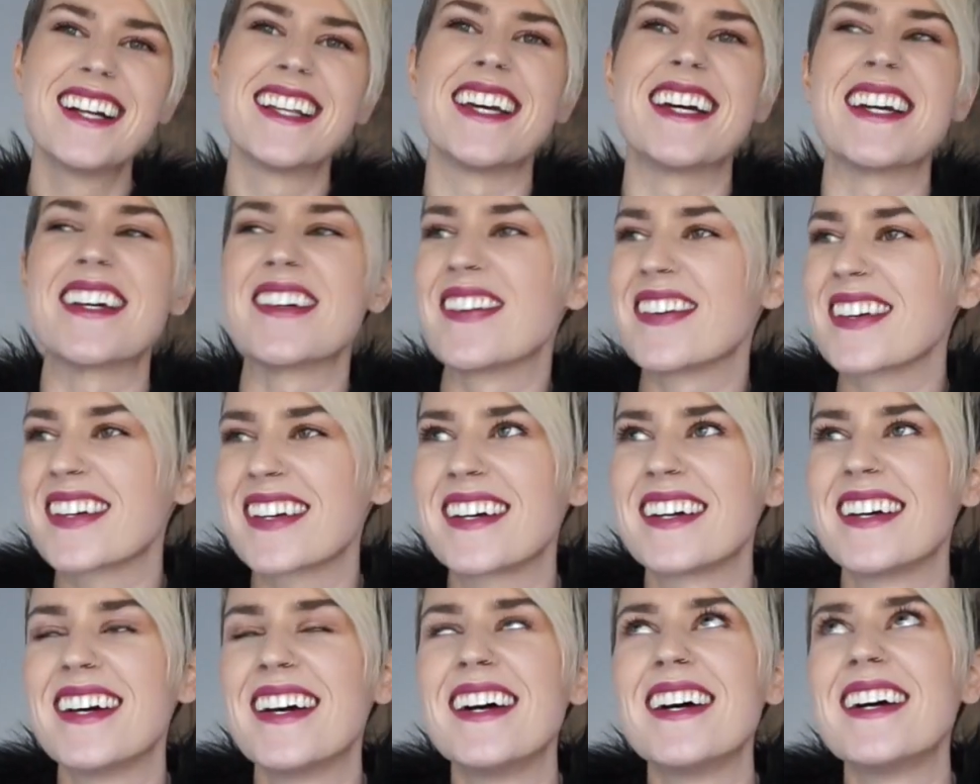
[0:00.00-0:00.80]
Like,
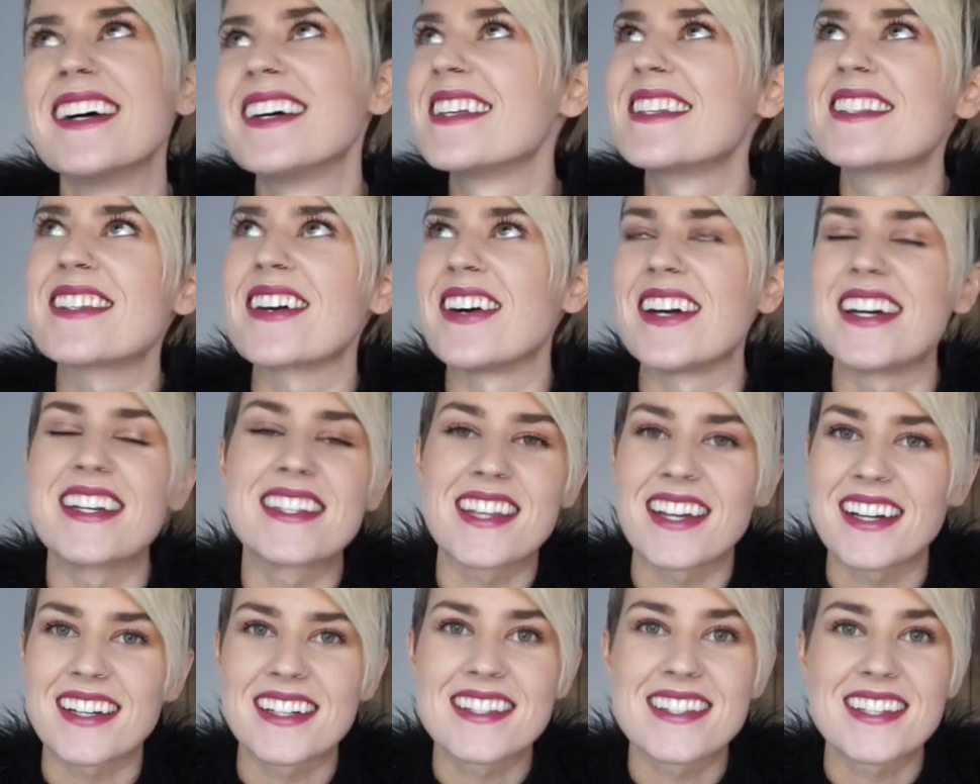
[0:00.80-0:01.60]
sorry, is
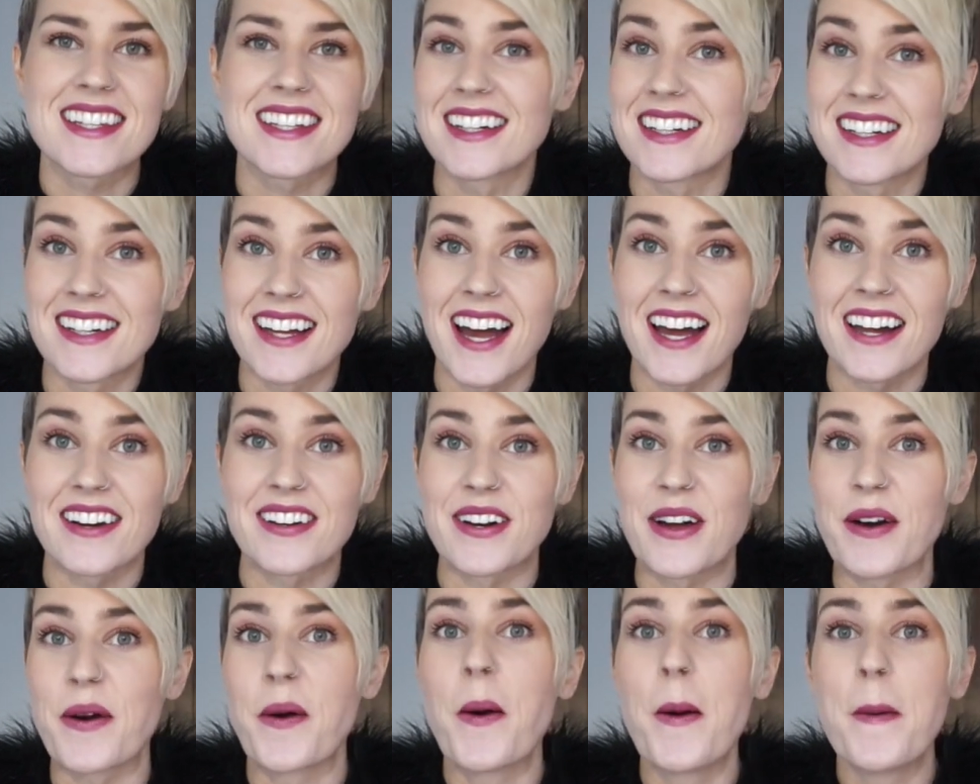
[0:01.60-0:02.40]
that conceited? I
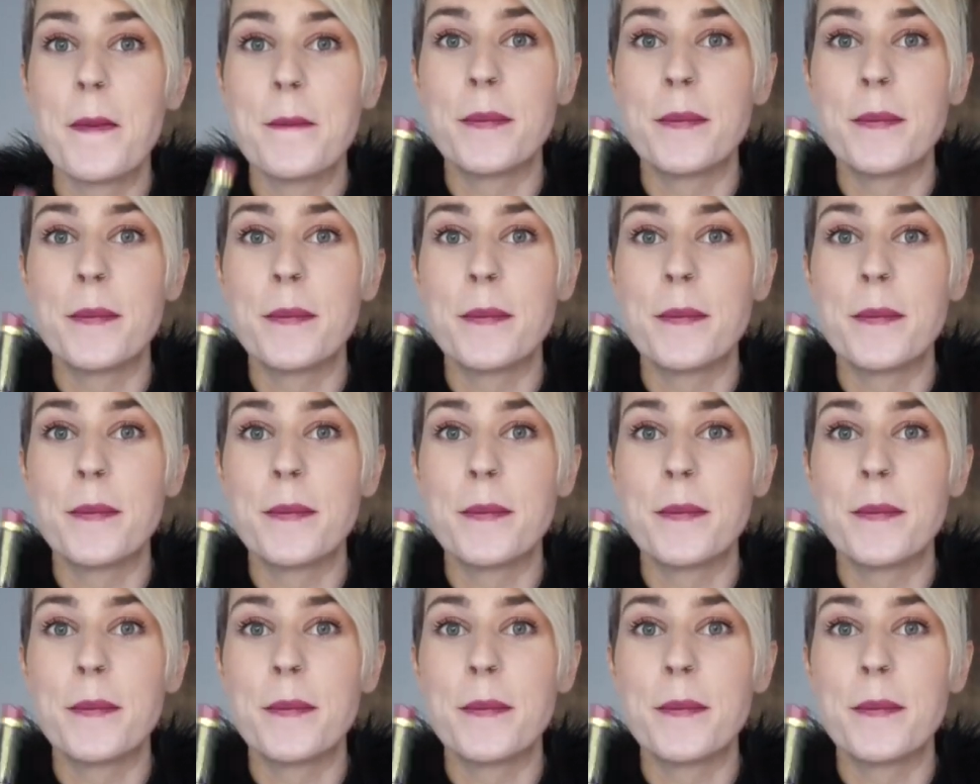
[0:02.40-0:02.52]
don't know.